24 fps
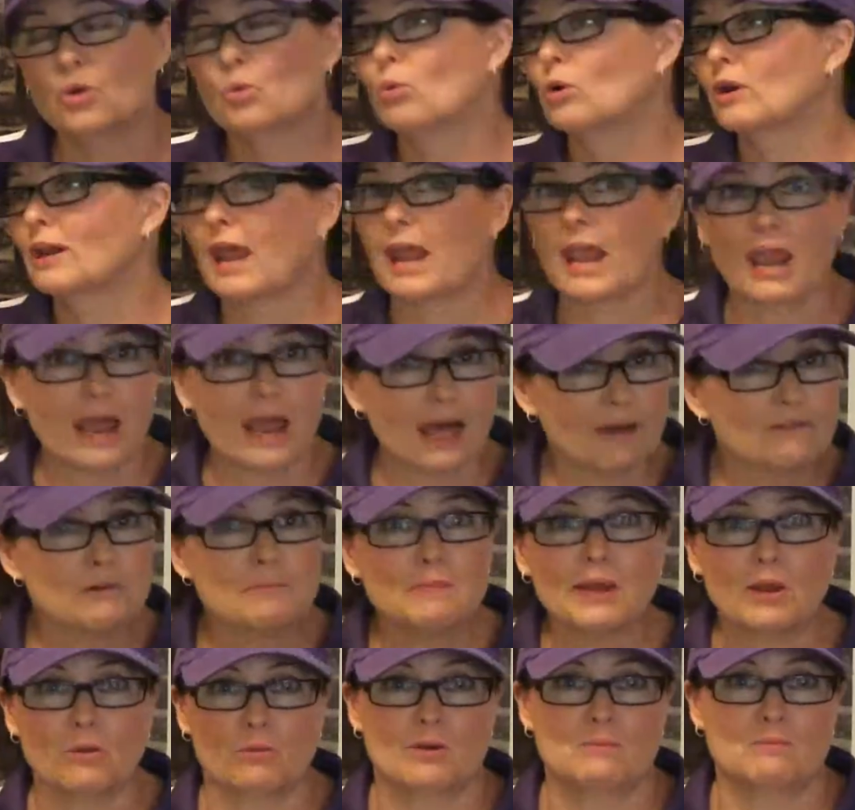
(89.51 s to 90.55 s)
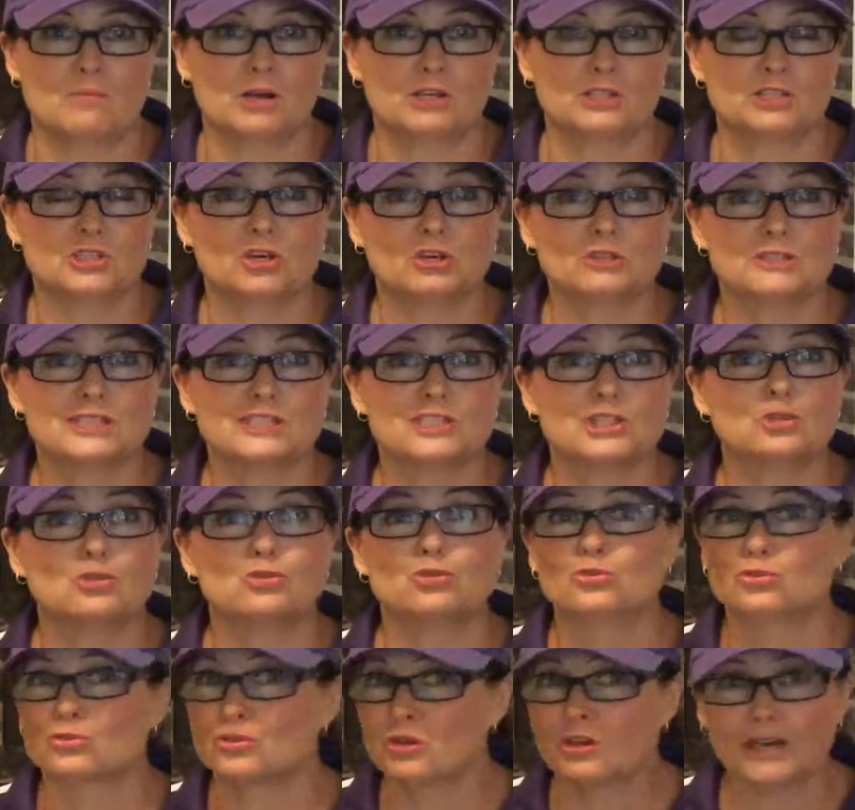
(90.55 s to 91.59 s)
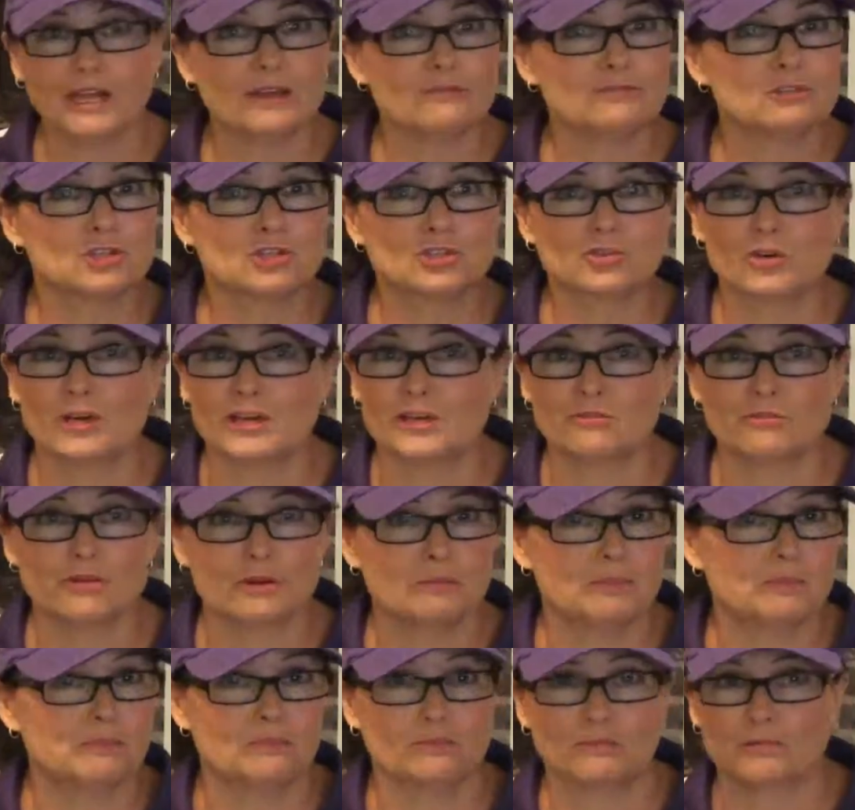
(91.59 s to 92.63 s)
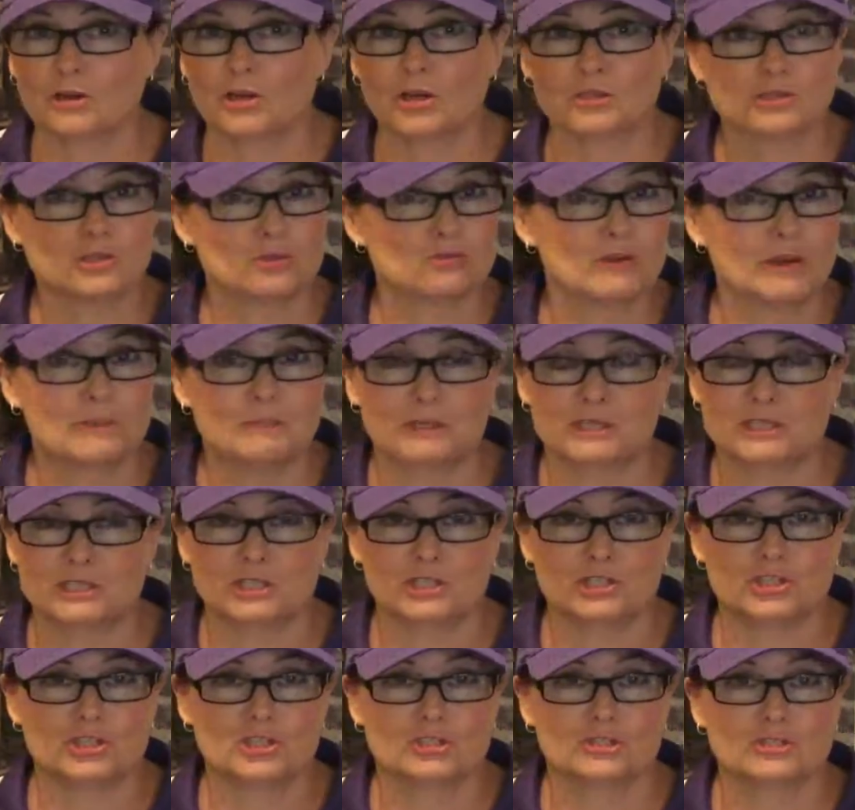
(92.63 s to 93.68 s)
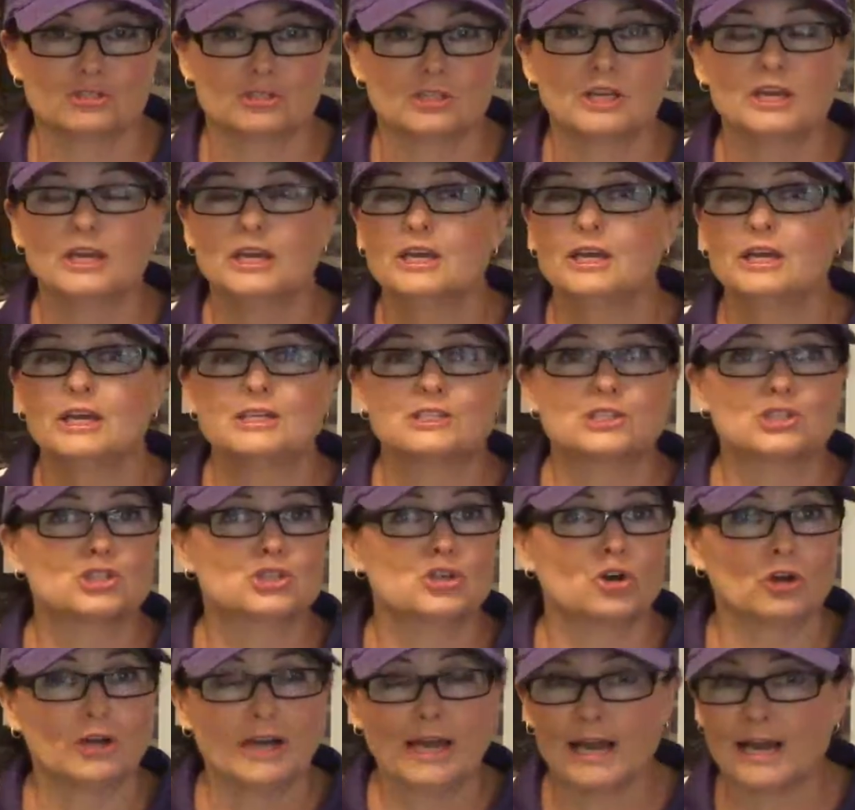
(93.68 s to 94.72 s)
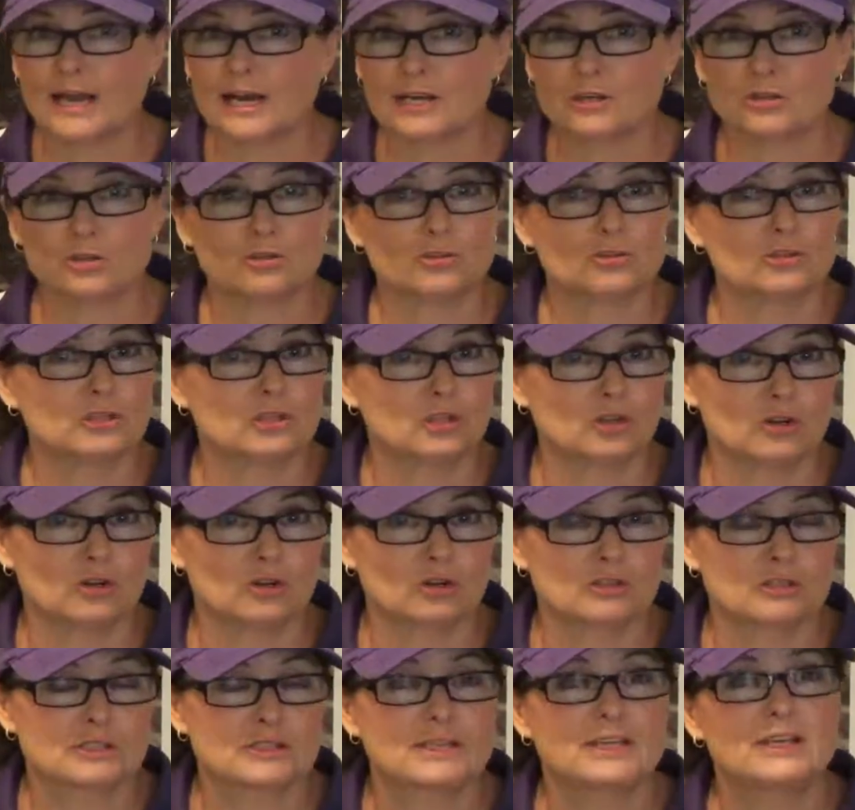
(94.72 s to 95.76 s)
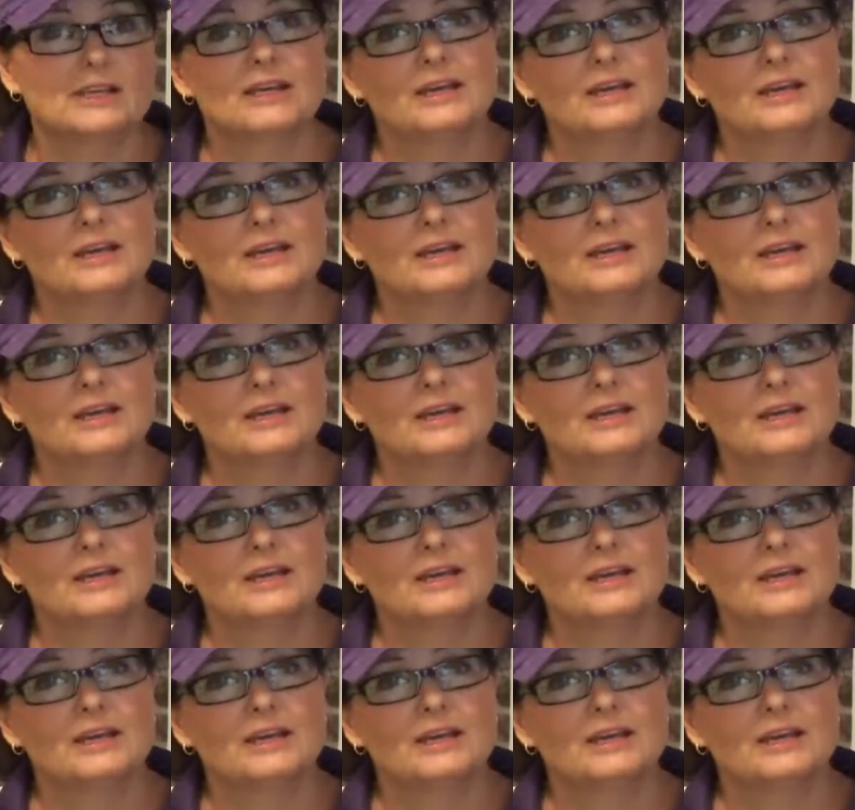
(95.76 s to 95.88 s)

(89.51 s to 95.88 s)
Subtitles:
What I love about One Mind Dogs is you do not have to train lots of repetitions. It's not hard on the dogs.